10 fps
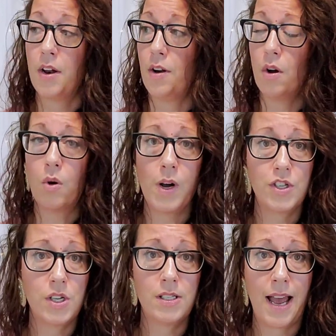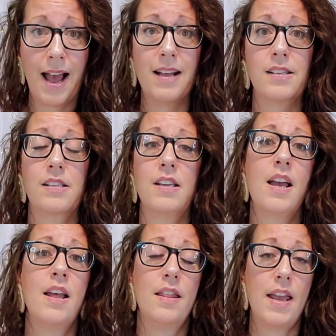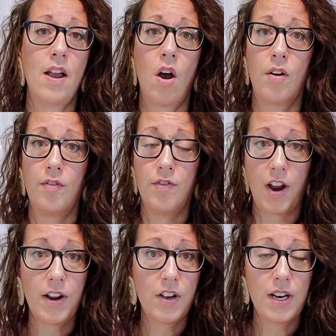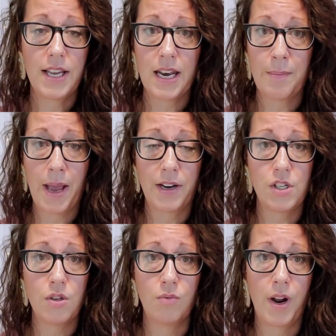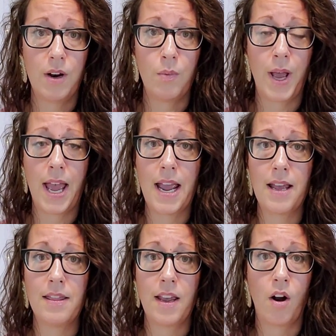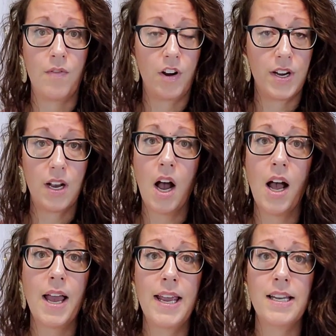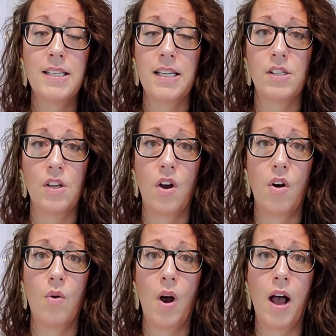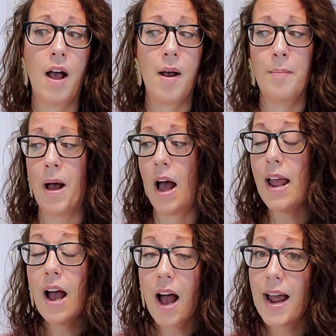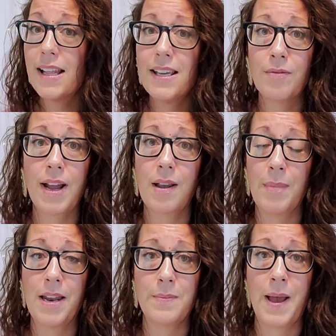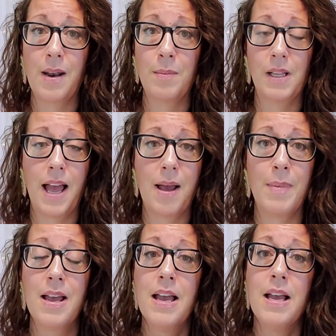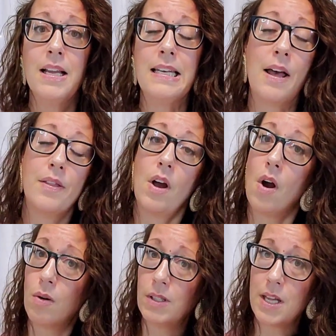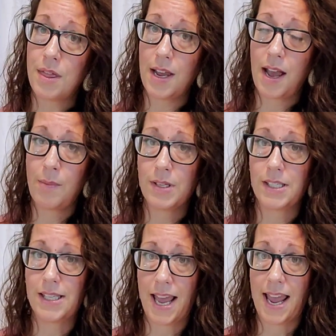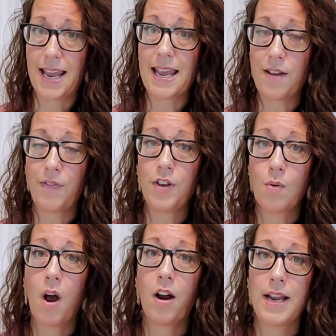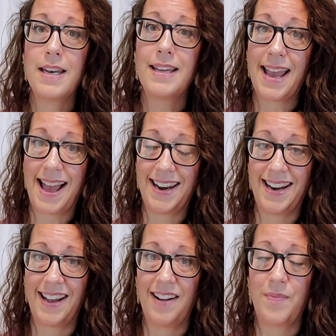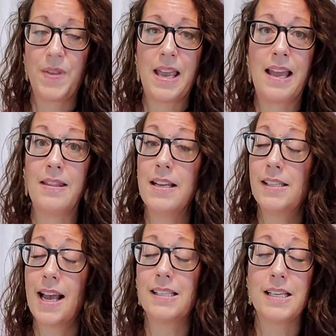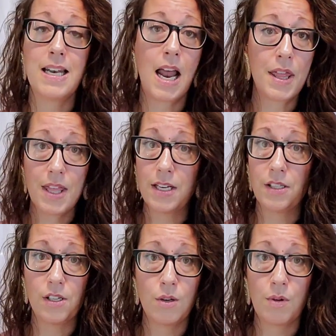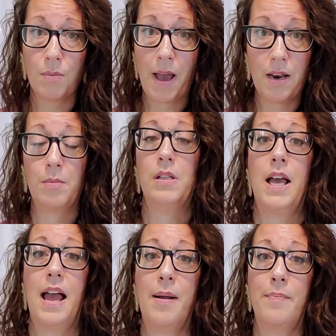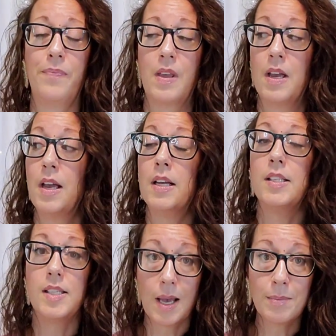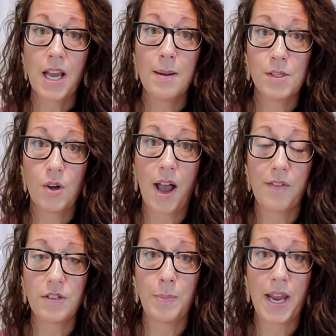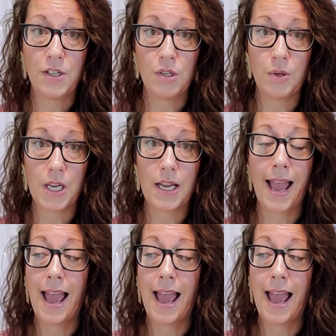No questions asked. They are very good at getting back to you right away. They are very kind. So I highly recommend Madam Glam. Now, the only thing I will say, if you are in Canada, and this has nothing to do with Madam Glam, sometimes you have to pay duty.